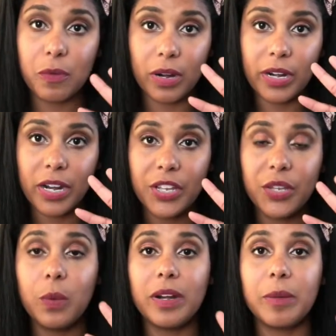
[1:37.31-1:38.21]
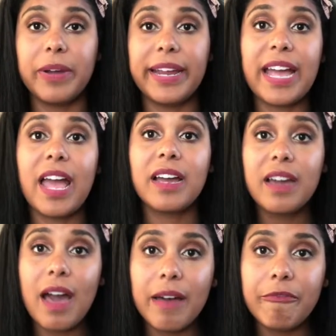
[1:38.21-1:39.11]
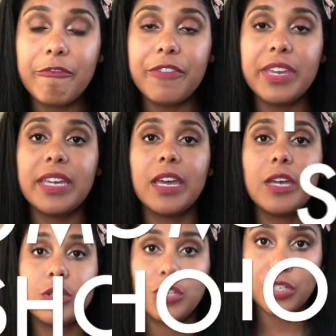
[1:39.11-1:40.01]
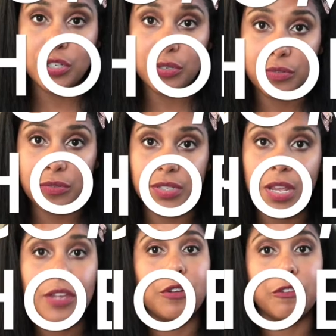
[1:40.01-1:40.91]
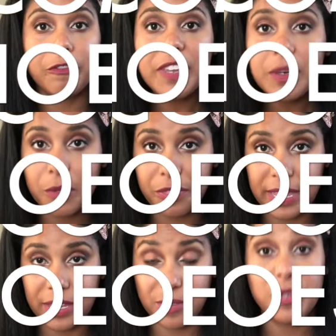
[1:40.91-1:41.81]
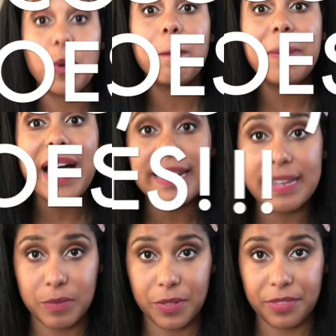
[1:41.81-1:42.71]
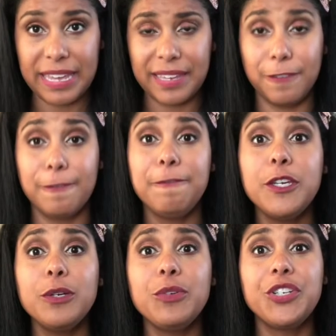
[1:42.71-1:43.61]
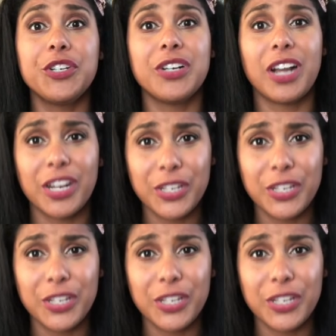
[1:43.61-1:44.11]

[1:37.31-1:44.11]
four, you wanna bring comfy shoes. Your feet will thank you, your body will thank you, future